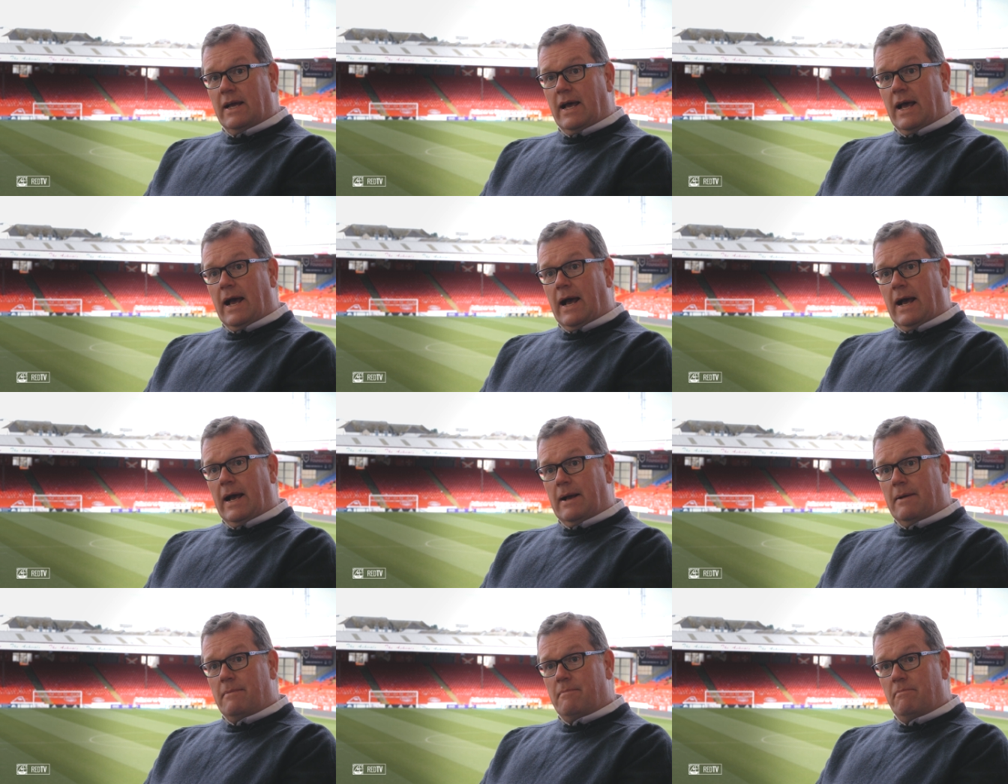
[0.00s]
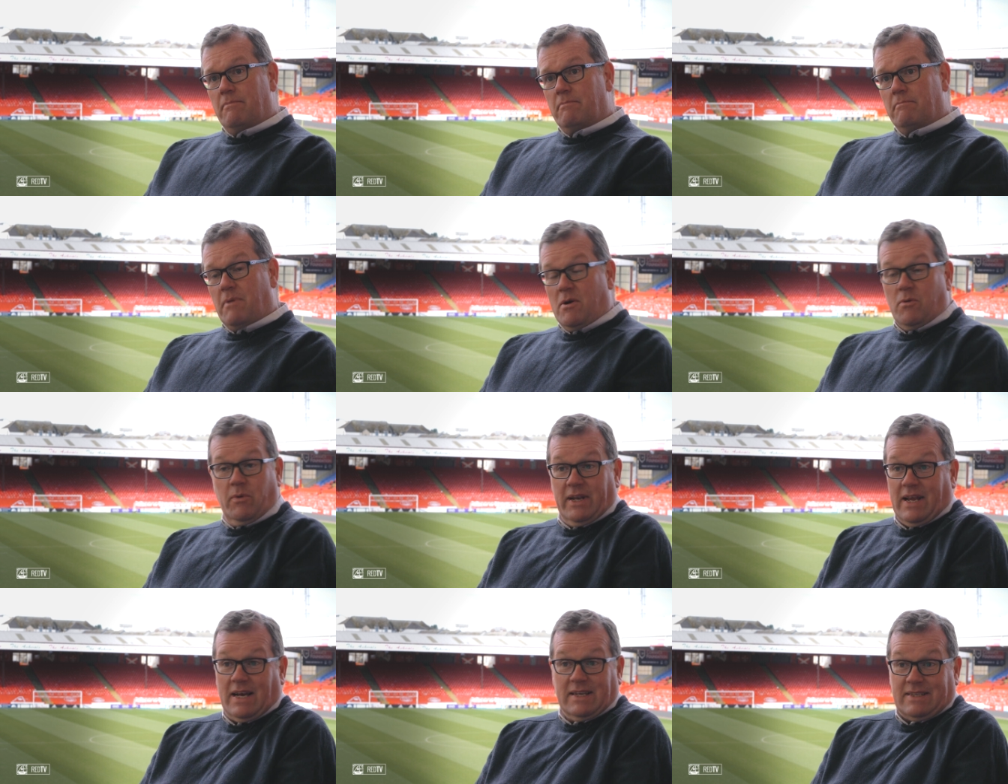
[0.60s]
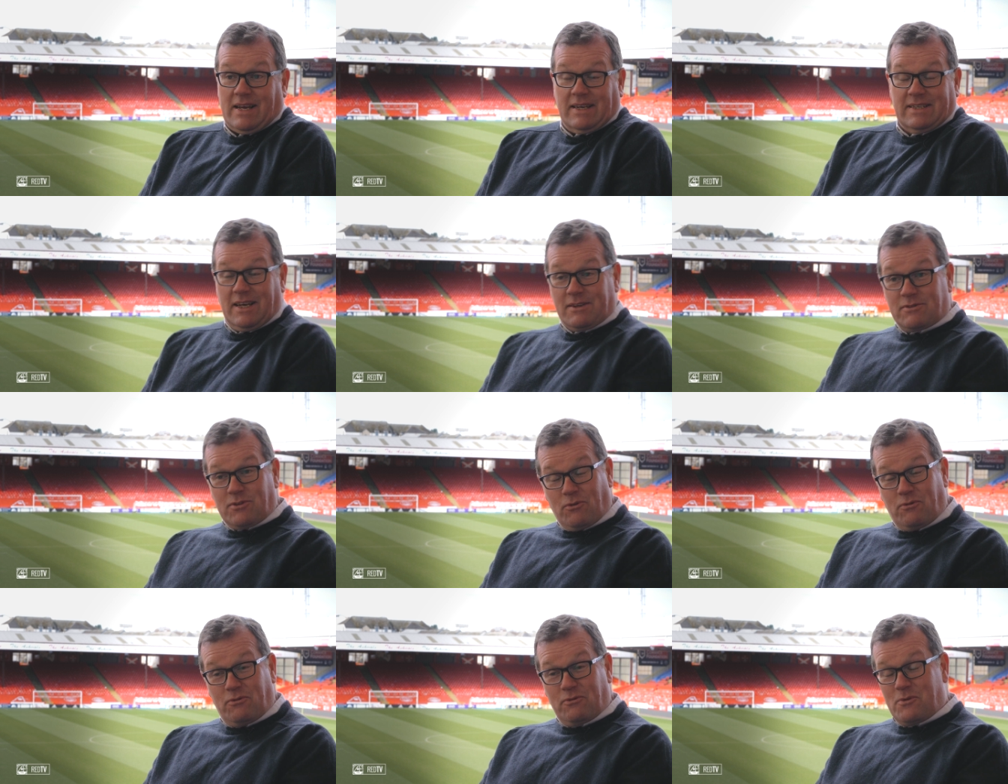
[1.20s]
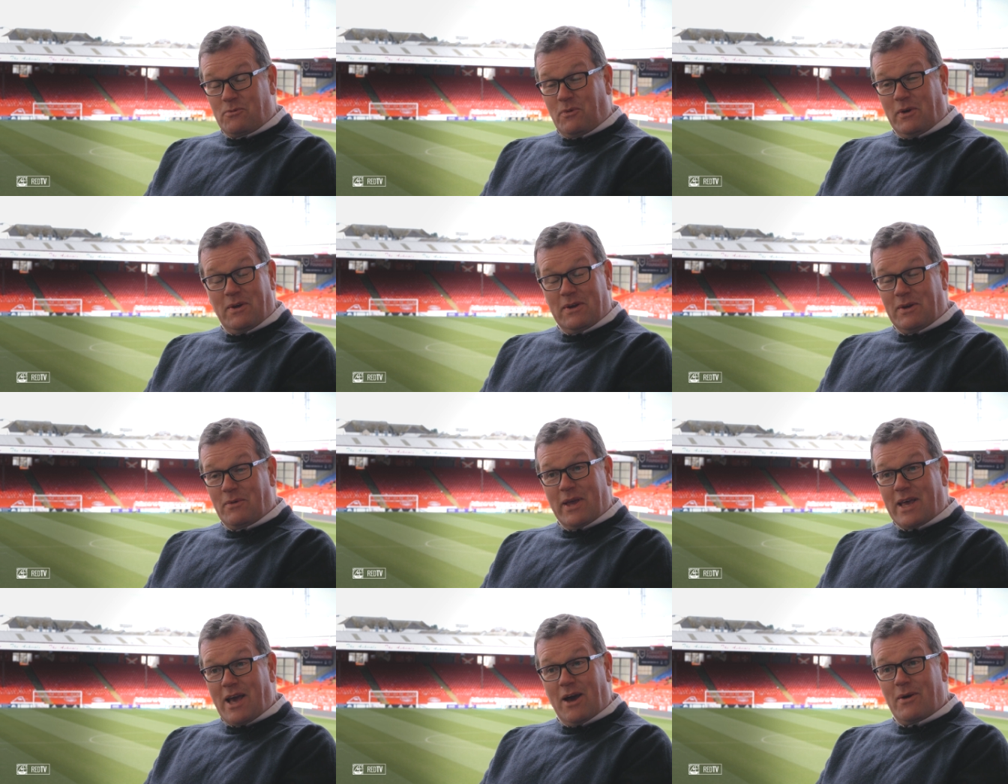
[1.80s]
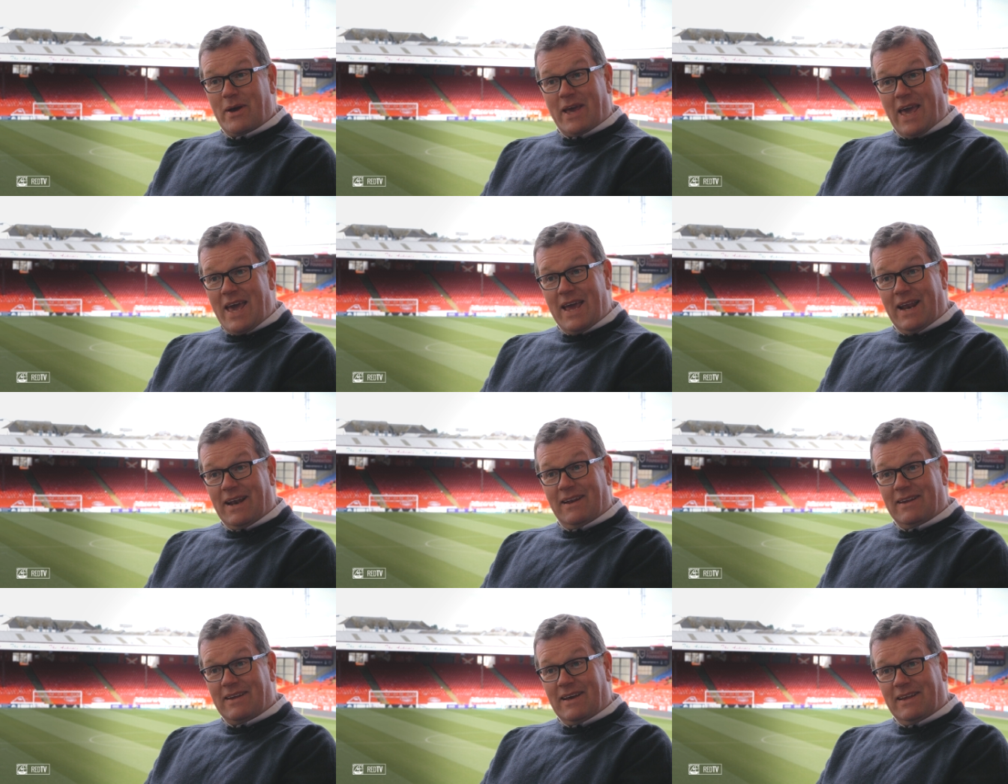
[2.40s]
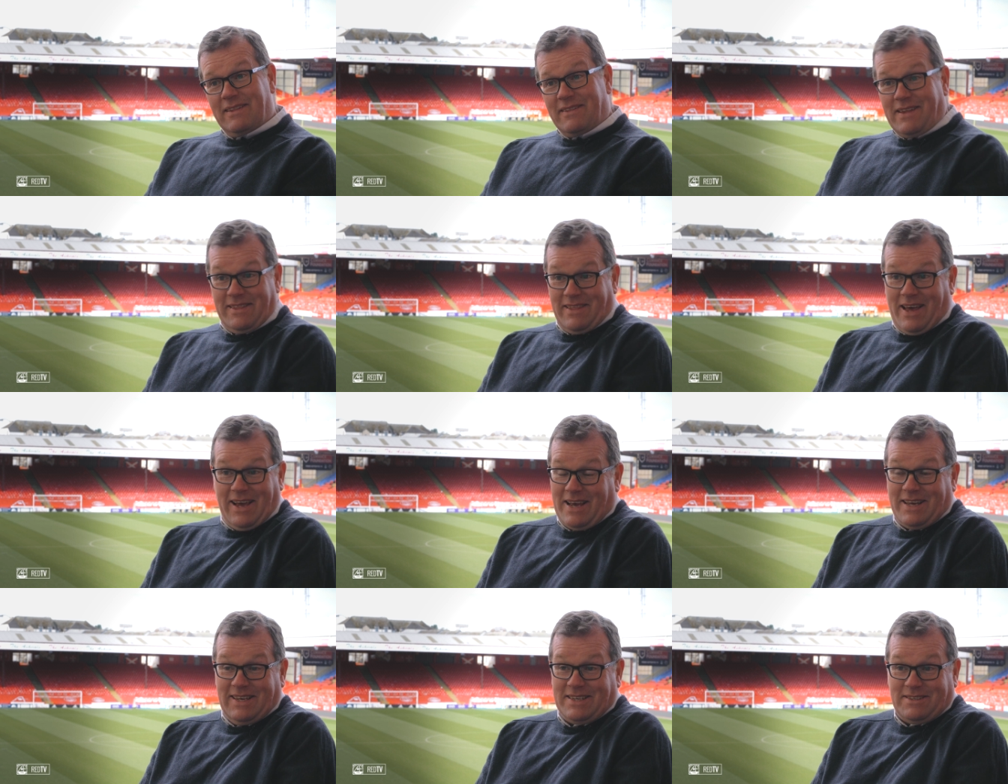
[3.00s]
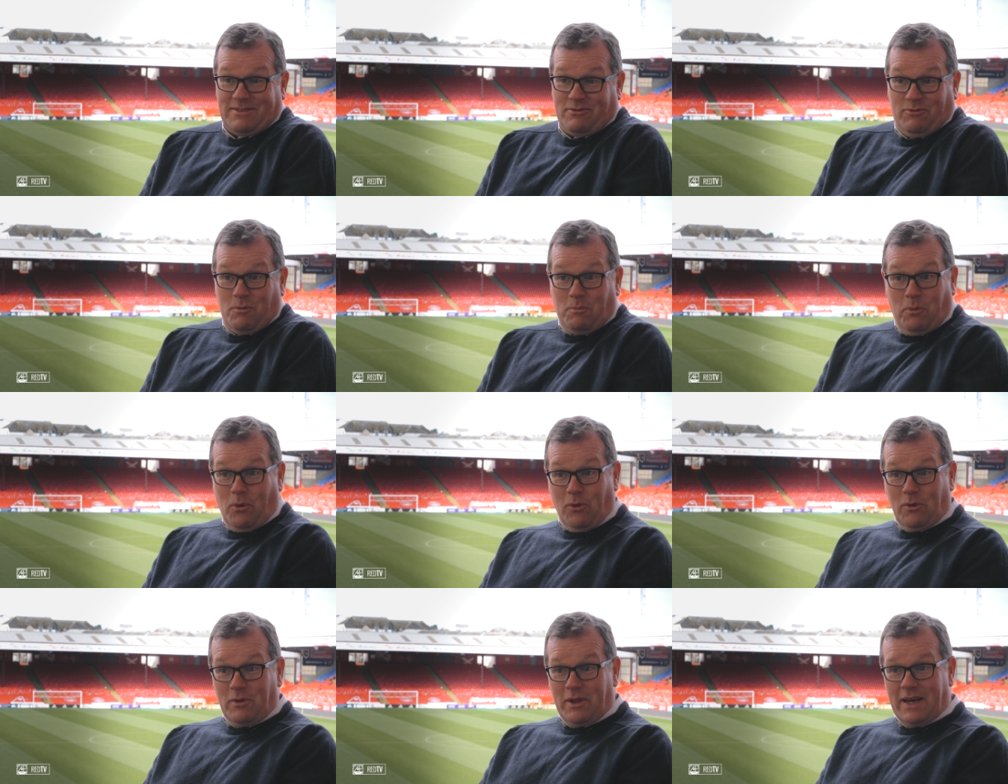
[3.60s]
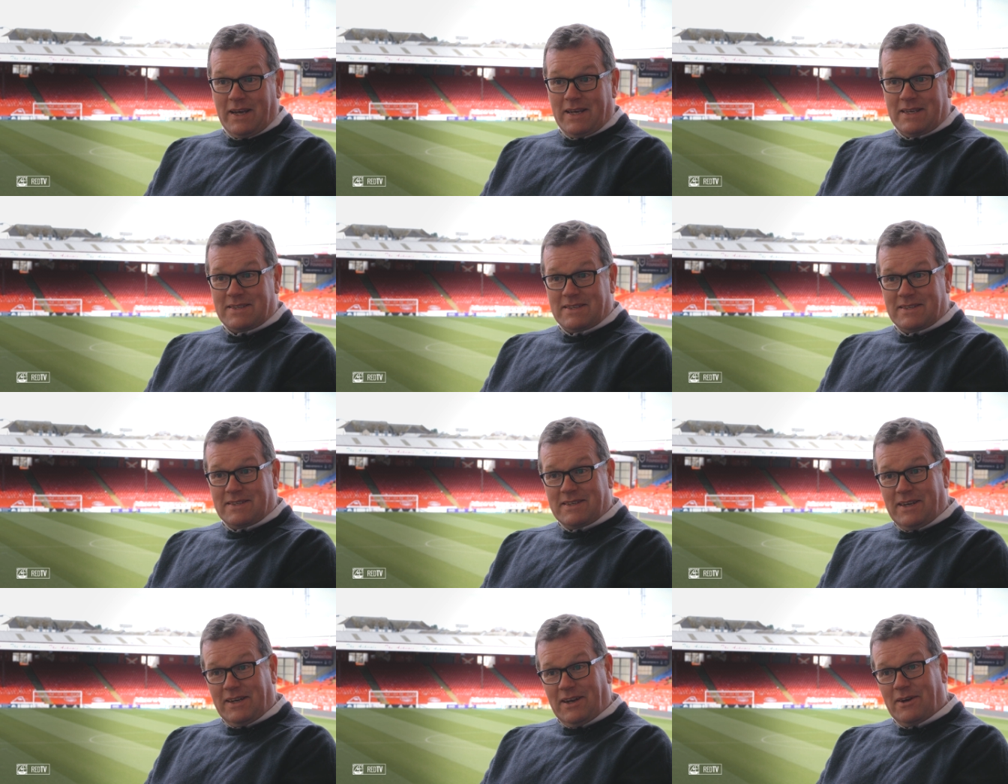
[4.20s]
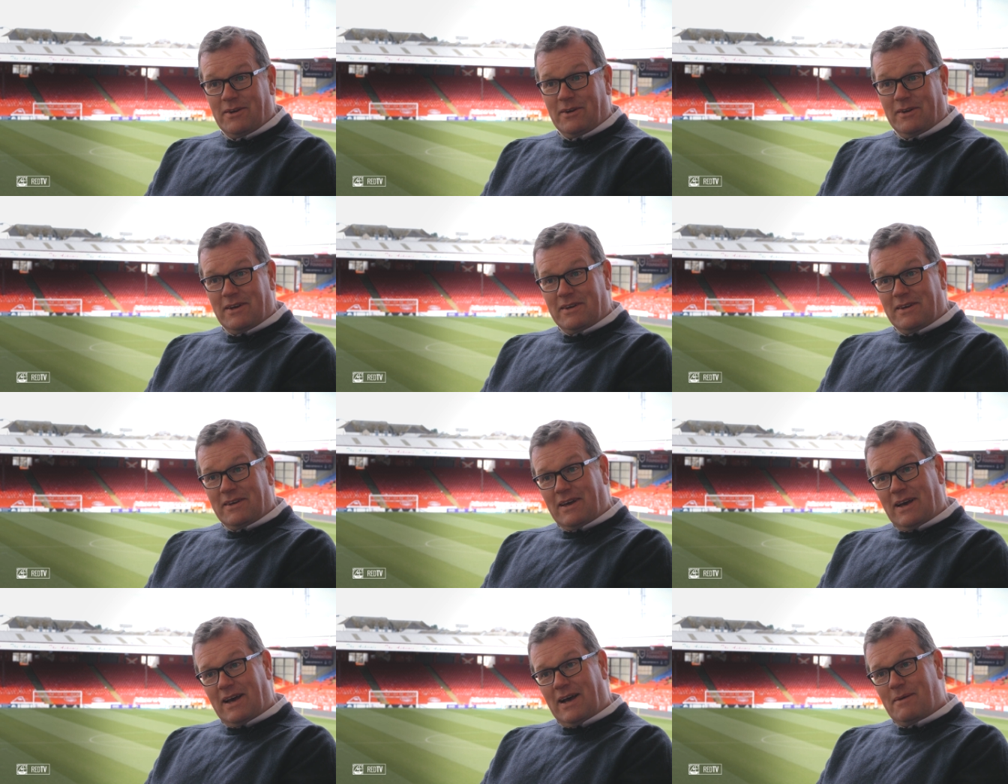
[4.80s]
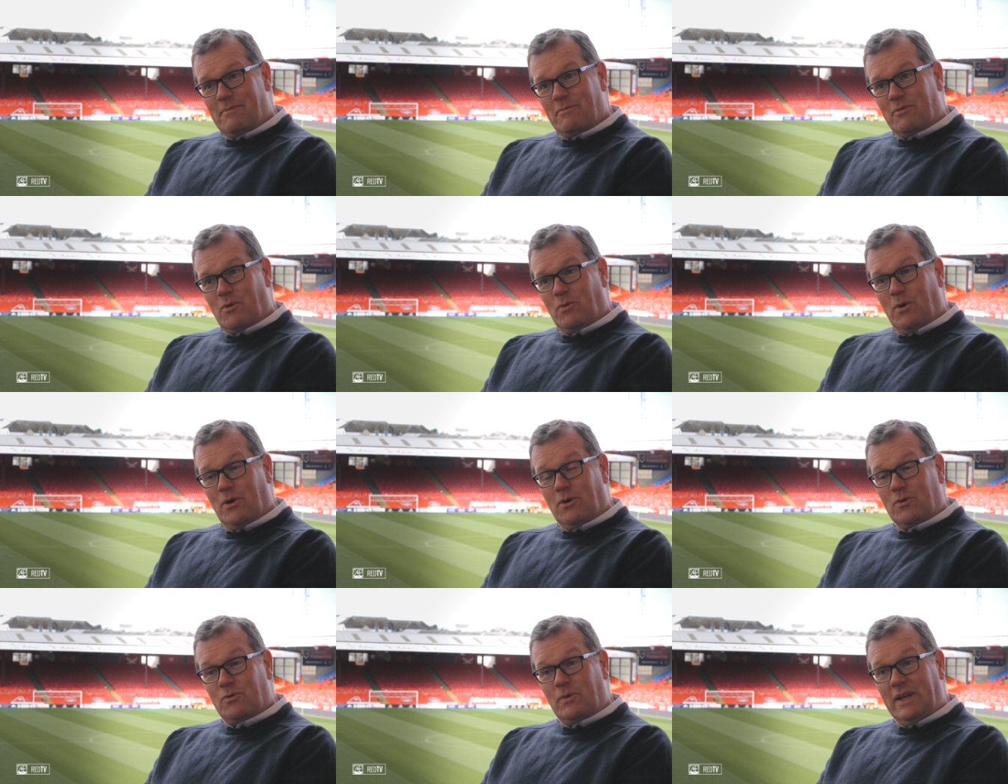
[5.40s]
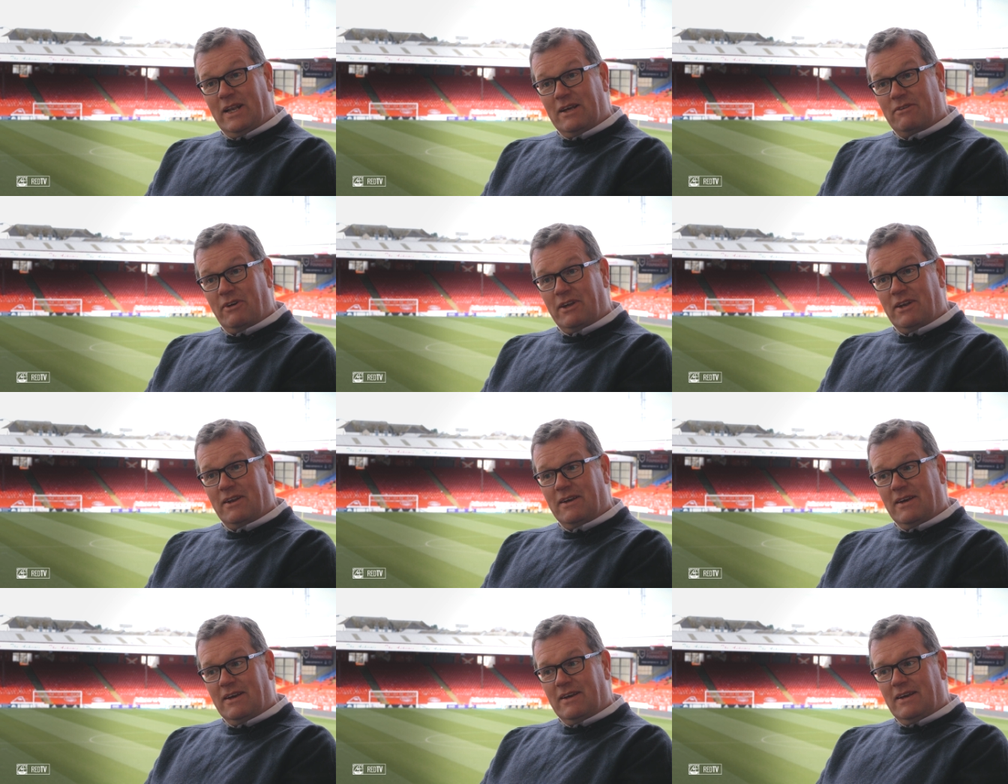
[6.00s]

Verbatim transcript: Um, but we dust ourselves off and we, we go again. And that, that is football. That is, you know, um, the world we live in.